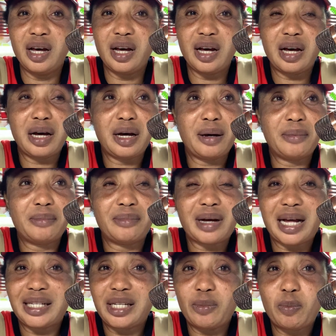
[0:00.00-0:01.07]

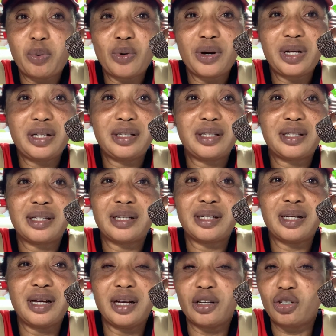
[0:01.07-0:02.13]
At a point,
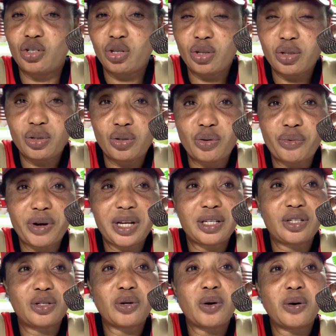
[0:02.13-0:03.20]
just to
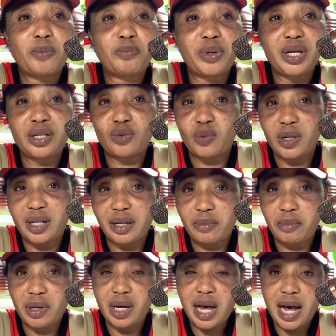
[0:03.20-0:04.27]
restore peace within
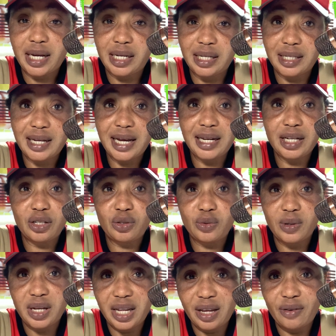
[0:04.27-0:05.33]
me, I decided to
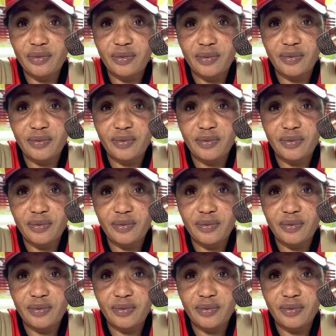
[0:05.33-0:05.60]
leave